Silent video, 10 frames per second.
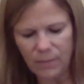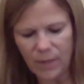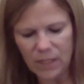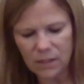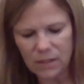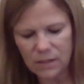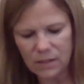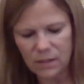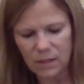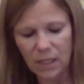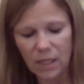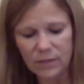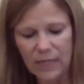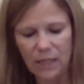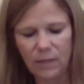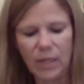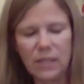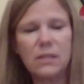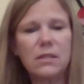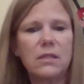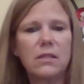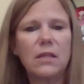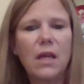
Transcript: buttons, little tiny buttons.